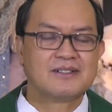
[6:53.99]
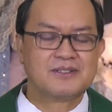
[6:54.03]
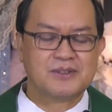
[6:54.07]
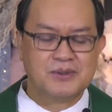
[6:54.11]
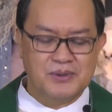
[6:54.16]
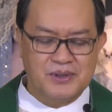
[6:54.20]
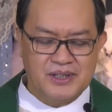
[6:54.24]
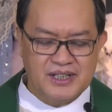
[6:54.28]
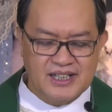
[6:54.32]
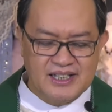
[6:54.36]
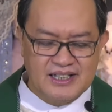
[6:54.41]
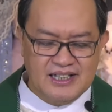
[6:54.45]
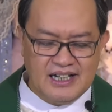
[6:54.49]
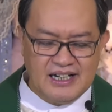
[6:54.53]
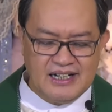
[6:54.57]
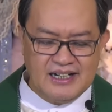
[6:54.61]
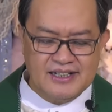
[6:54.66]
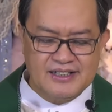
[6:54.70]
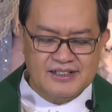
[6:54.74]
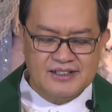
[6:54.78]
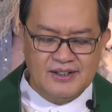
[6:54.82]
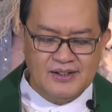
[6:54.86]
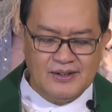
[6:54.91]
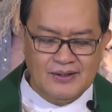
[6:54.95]
to
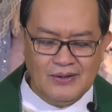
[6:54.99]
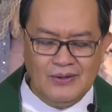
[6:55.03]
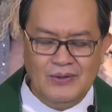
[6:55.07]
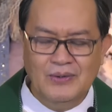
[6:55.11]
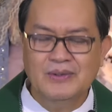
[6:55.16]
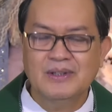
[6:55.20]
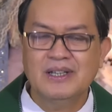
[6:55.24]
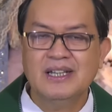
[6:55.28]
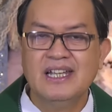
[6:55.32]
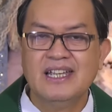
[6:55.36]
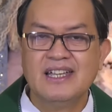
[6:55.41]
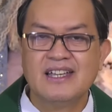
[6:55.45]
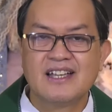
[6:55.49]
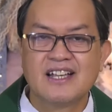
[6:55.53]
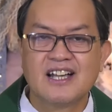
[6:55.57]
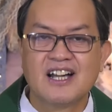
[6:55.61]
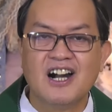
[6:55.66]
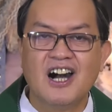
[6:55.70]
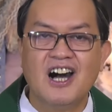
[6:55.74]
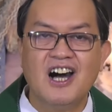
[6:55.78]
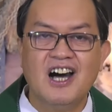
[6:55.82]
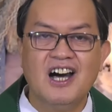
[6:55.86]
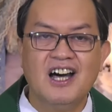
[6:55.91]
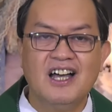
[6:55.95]
regard only
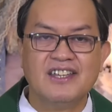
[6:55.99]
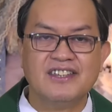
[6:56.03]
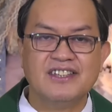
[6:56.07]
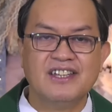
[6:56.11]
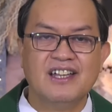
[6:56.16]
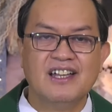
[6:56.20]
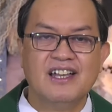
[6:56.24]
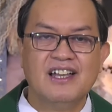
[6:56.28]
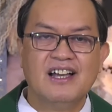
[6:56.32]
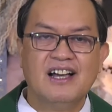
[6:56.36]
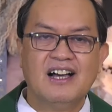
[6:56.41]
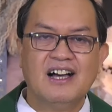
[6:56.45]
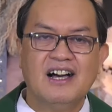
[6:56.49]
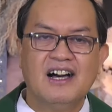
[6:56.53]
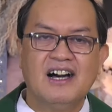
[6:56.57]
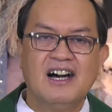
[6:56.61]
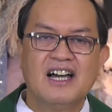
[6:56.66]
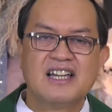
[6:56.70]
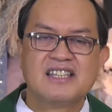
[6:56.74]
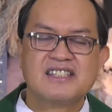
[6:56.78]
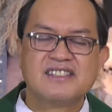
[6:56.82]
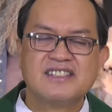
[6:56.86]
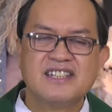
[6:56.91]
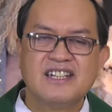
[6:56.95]
God
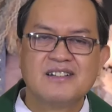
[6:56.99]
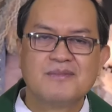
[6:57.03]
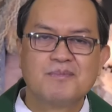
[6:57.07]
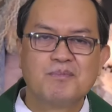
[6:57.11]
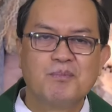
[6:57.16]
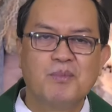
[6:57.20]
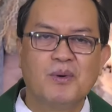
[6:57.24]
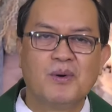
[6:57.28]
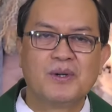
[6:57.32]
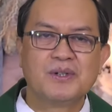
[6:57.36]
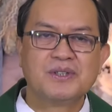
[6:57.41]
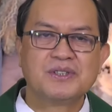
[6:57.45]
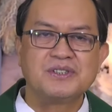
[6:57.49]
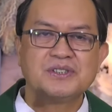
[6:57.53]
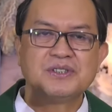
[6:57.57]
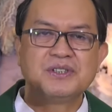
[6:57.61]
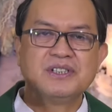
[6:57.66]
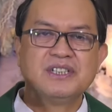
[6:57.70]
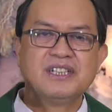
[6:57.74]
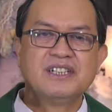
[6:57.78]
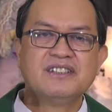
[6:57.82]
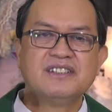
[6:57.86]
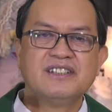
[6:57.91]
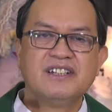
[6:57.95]
as their
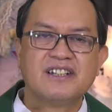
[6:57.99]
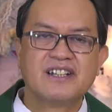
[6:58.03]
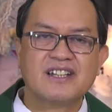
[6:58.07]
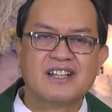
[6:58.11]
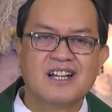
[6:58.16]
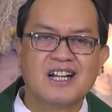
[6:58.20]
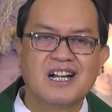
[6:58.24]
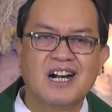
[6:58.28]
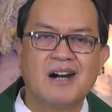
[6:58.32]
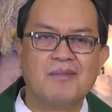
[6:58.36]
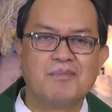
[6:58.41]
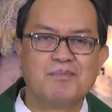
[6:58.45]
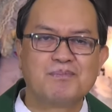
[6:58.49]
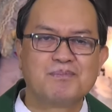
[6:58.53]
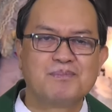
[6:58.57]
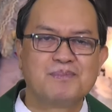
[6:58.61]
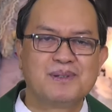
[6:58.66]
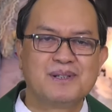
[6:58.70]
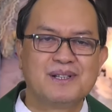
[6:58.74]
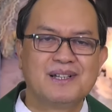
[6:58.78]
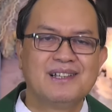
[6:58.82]
portion and their cup.